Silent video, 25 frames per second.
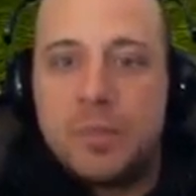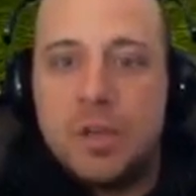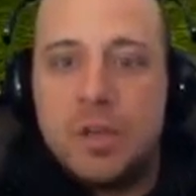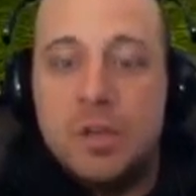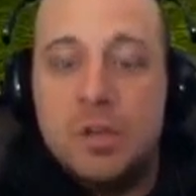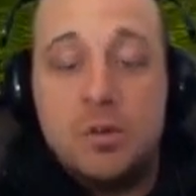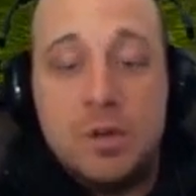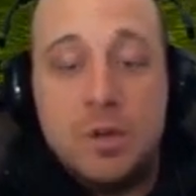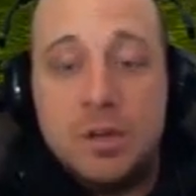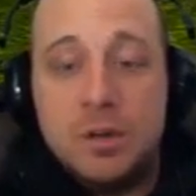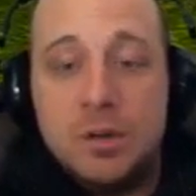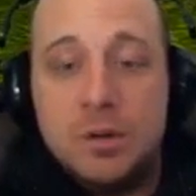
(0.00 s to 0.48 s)

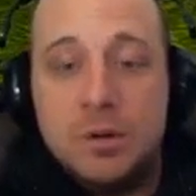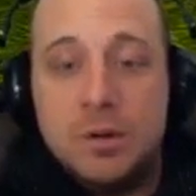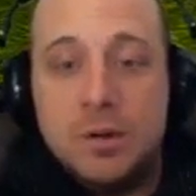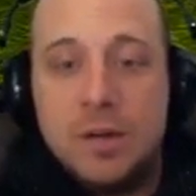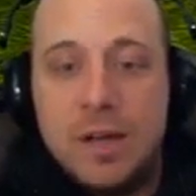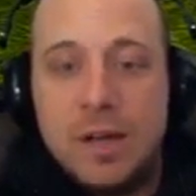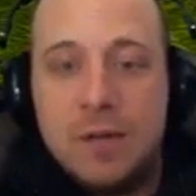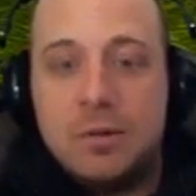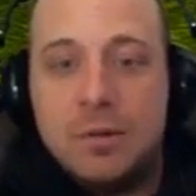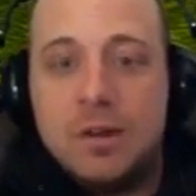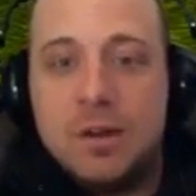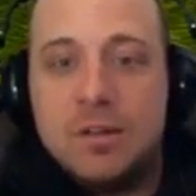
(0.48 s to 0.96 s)
You can do it
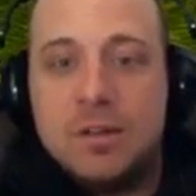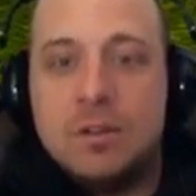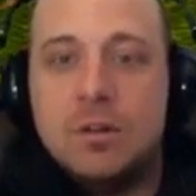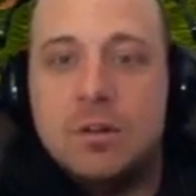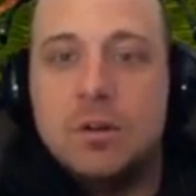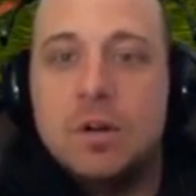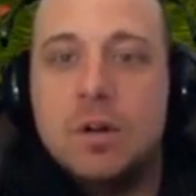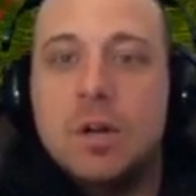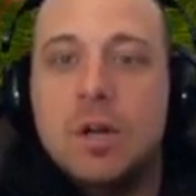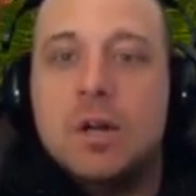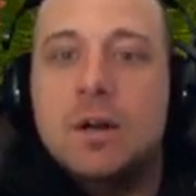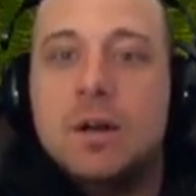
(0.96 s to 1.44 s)
that way
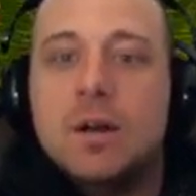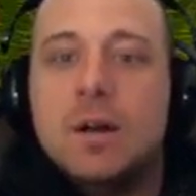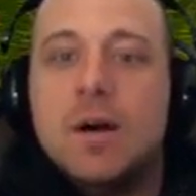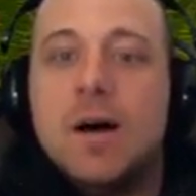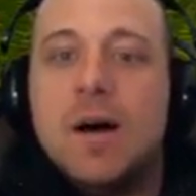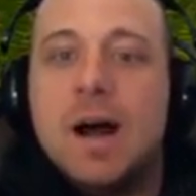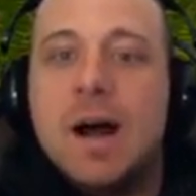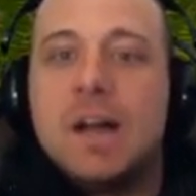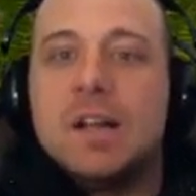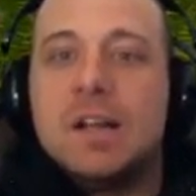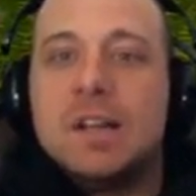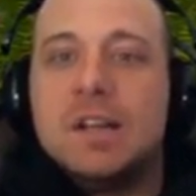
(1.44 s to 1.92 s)
too. Now,
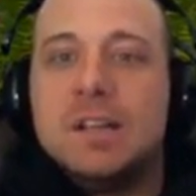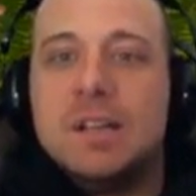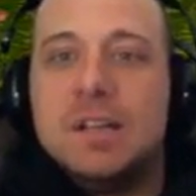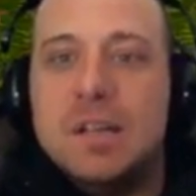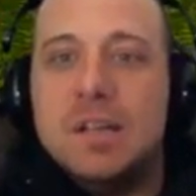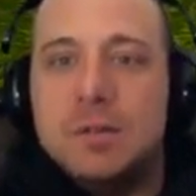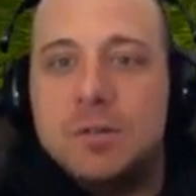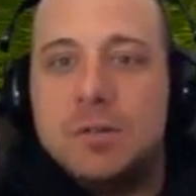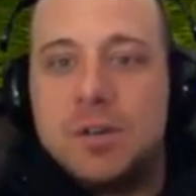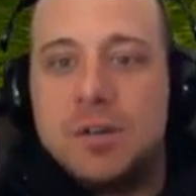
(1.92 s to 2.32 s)
I like to keep